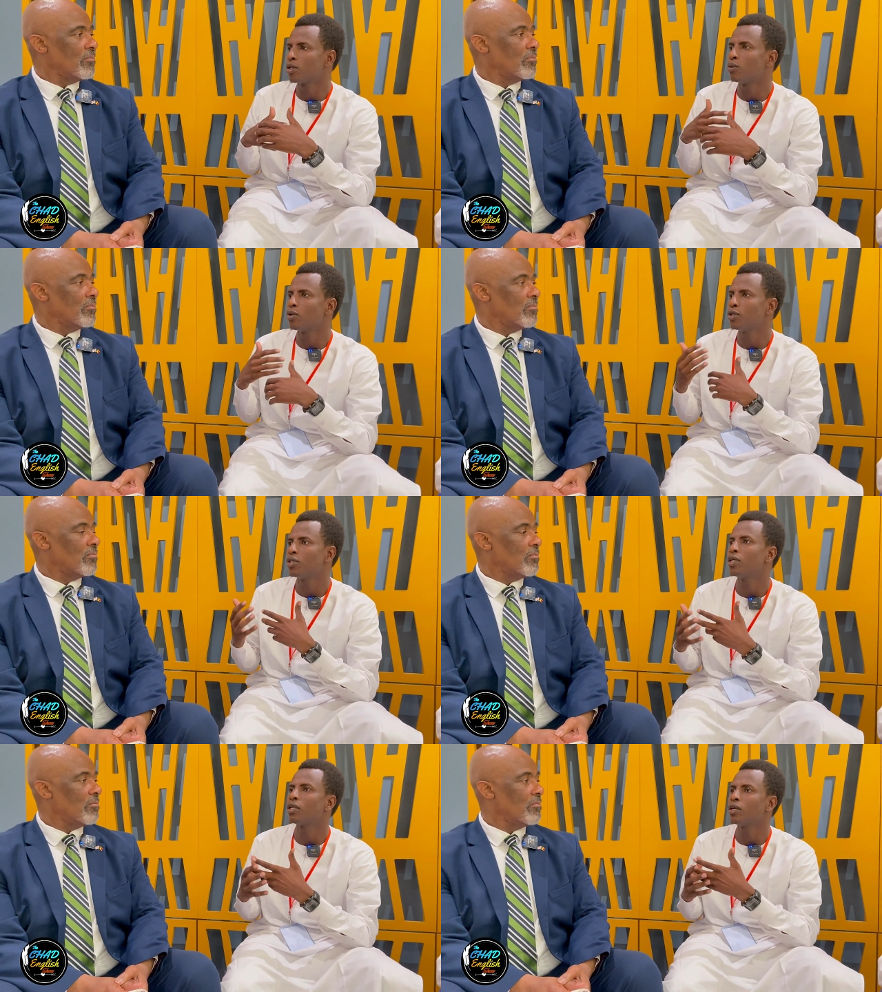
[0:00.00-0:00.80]
Speaker 1: So what do you
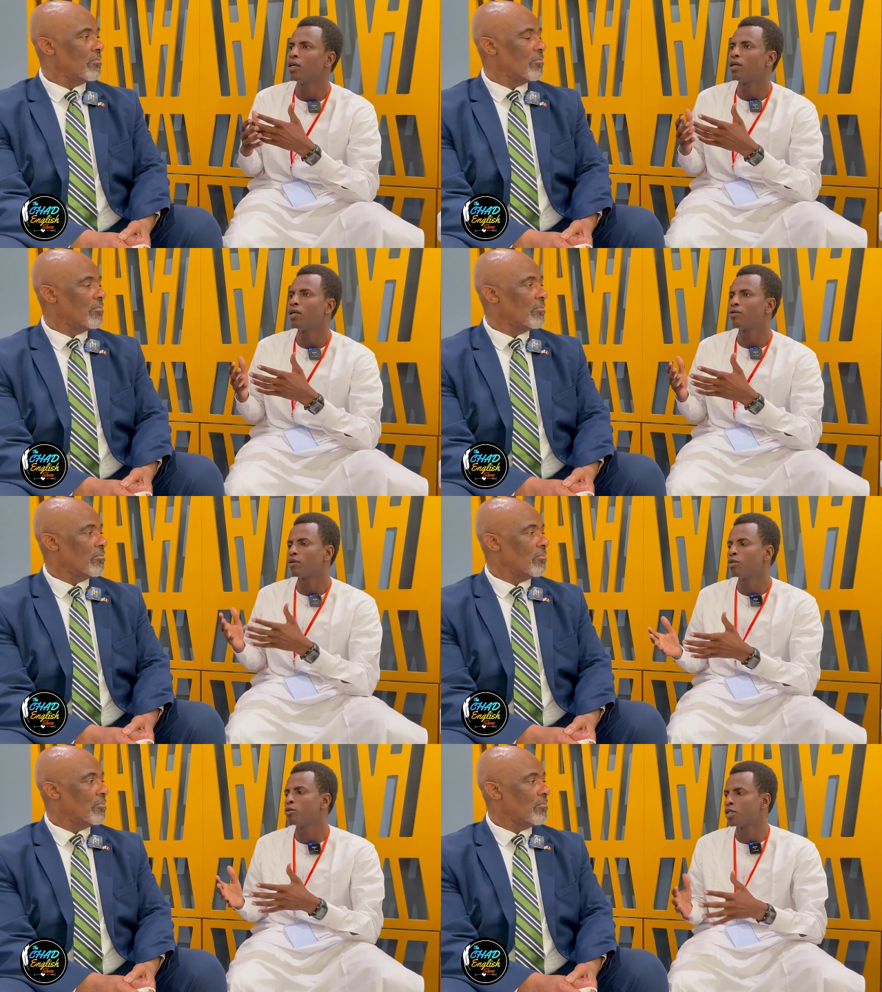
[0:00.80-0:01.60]
think, uh,
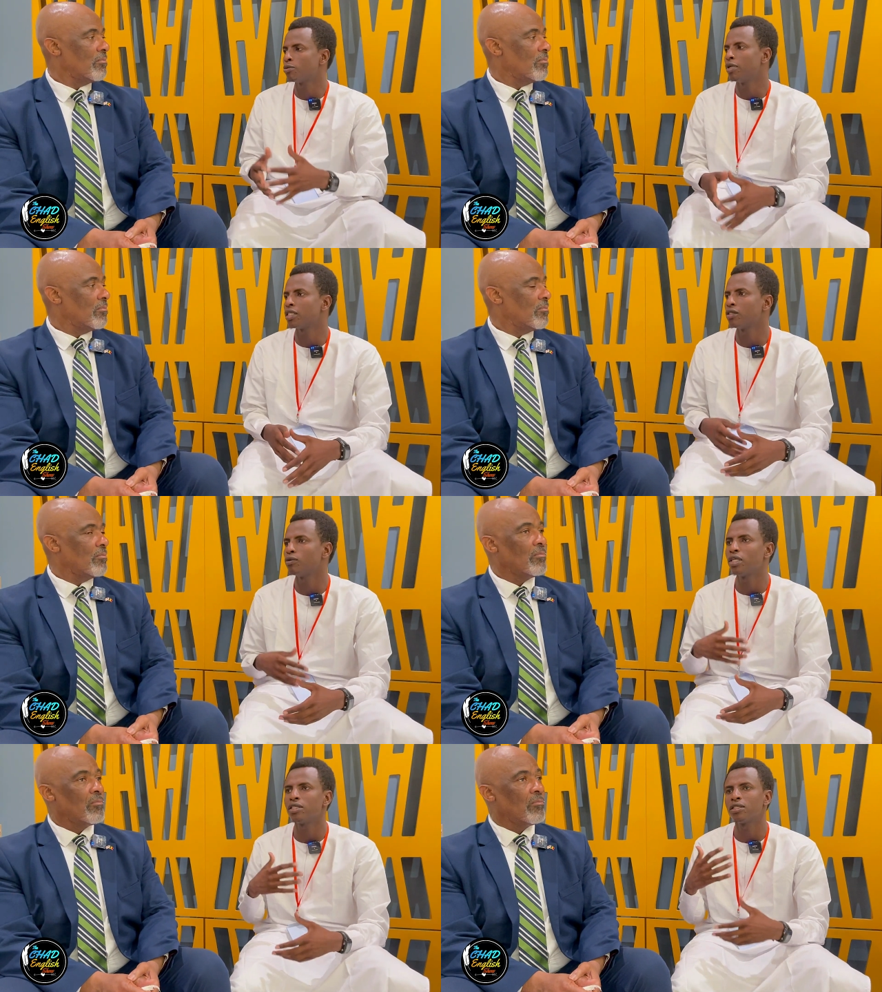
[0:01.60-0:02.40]
from your
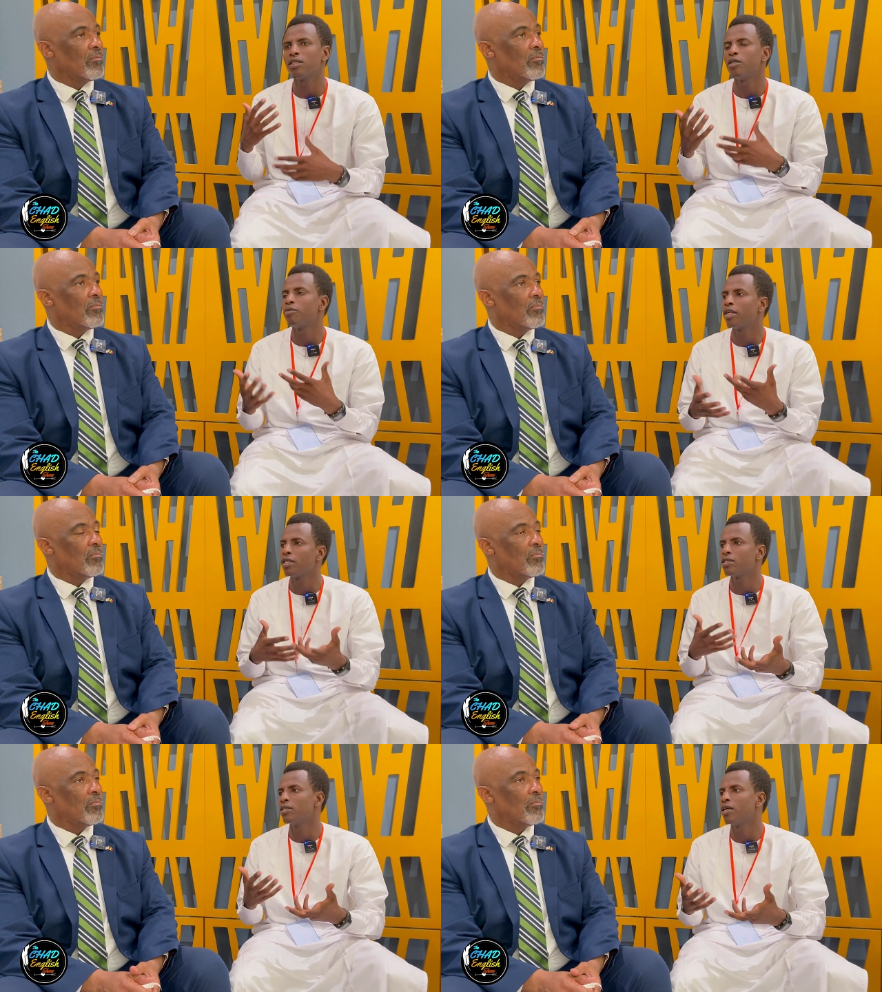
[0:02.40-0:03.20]
perspective, what is
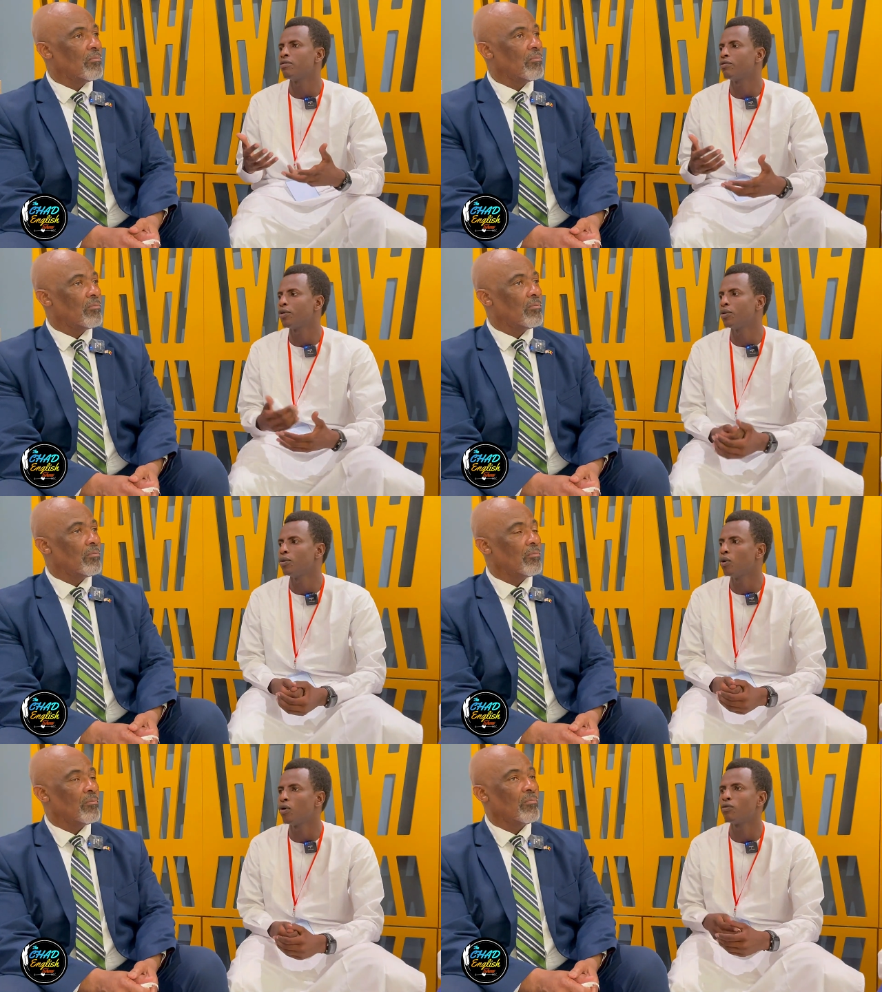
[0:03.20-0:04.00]
Independence Day for
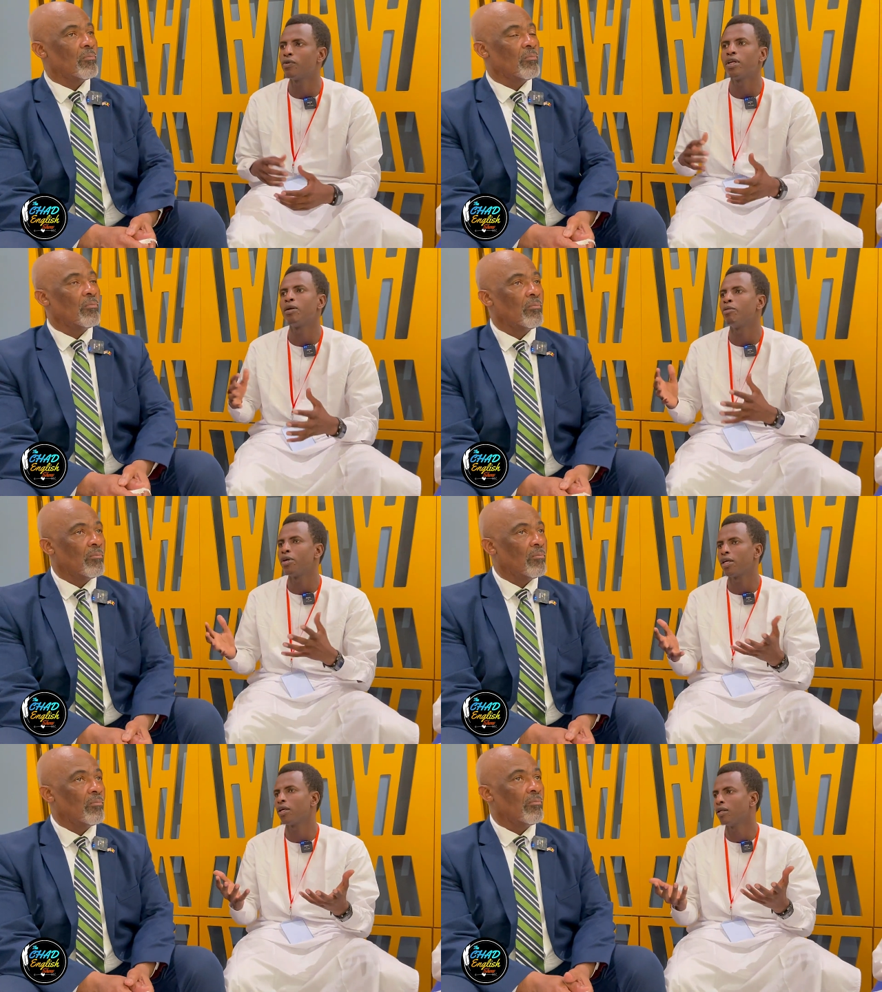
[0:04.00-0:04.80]
you or for an
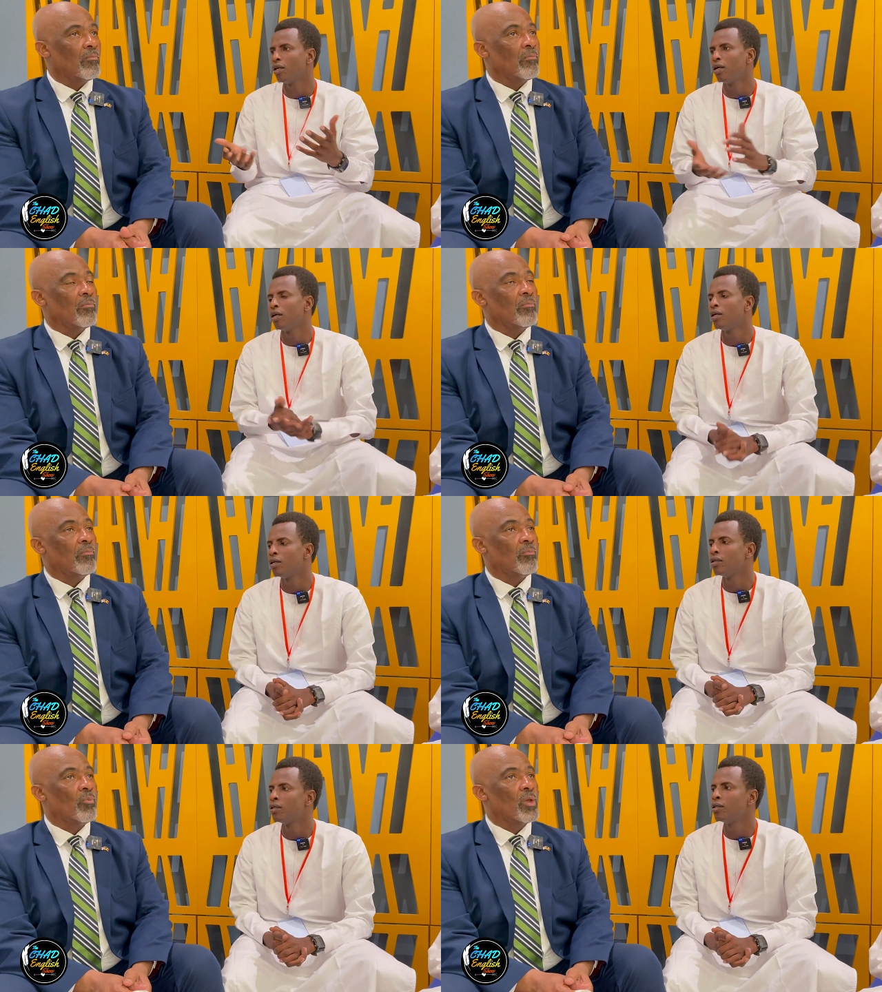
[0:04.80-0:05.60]
American?
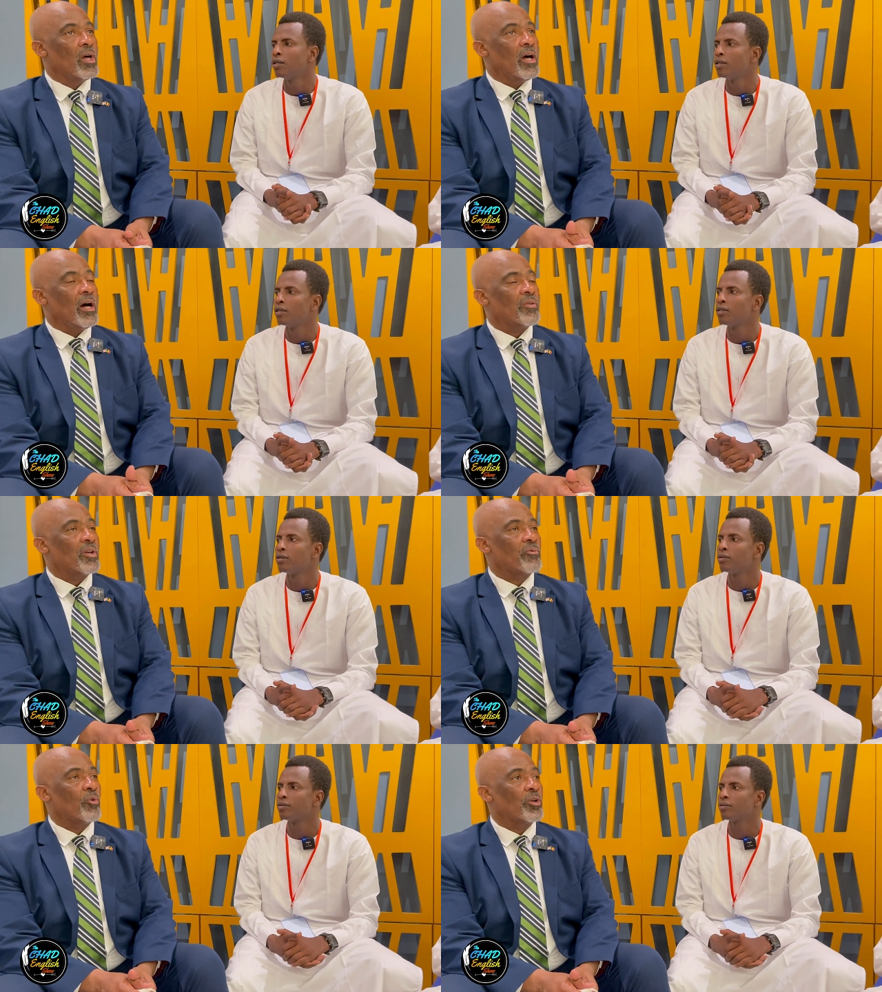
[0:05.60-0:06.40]
Speaker 2: I
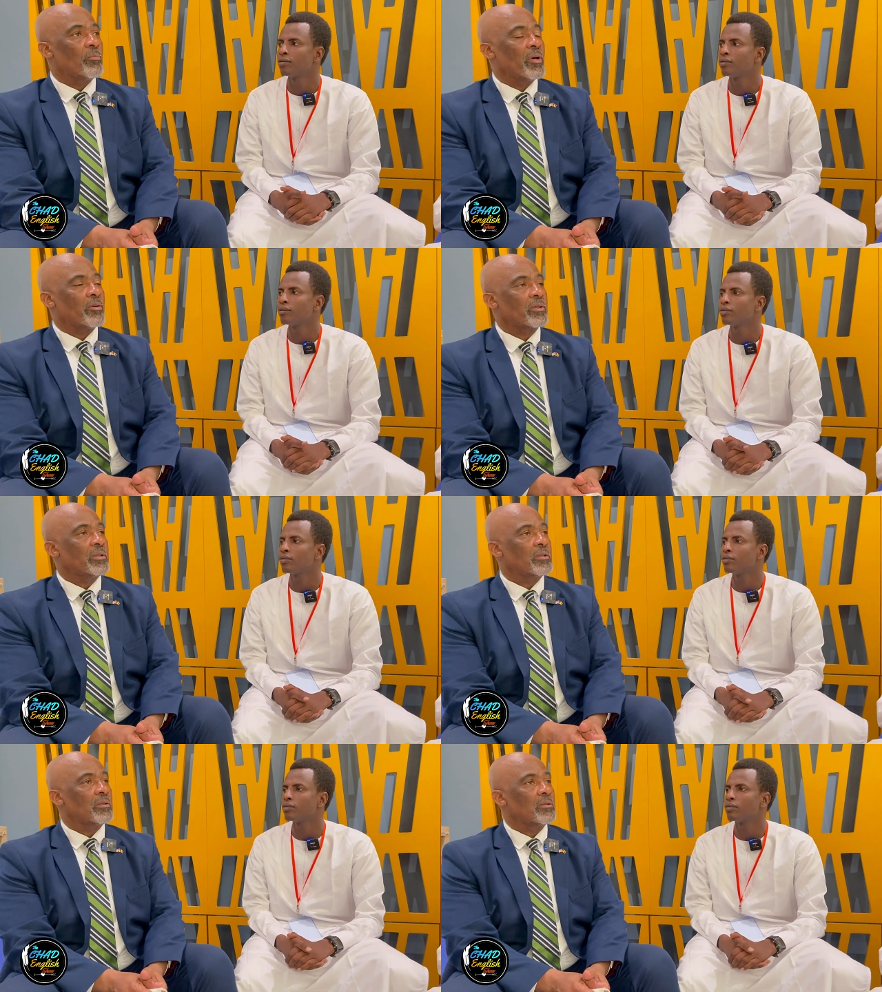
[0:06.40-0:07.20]
think for an
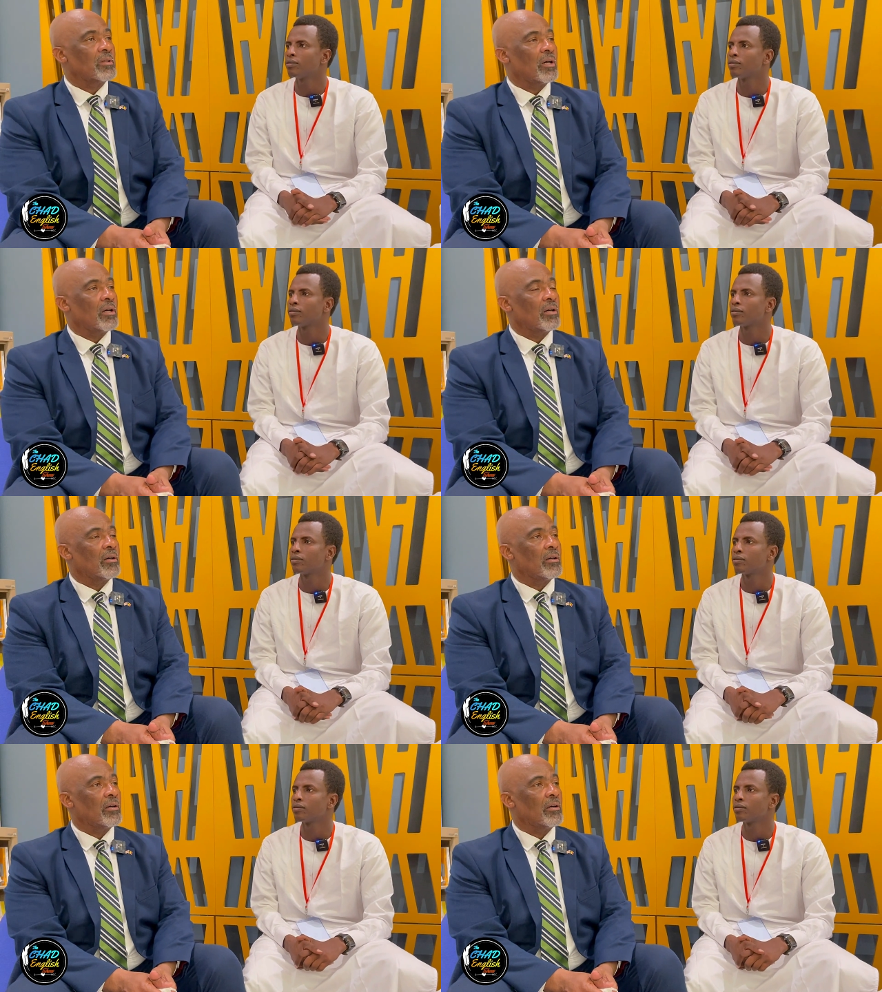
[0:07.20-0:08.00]
American, uh,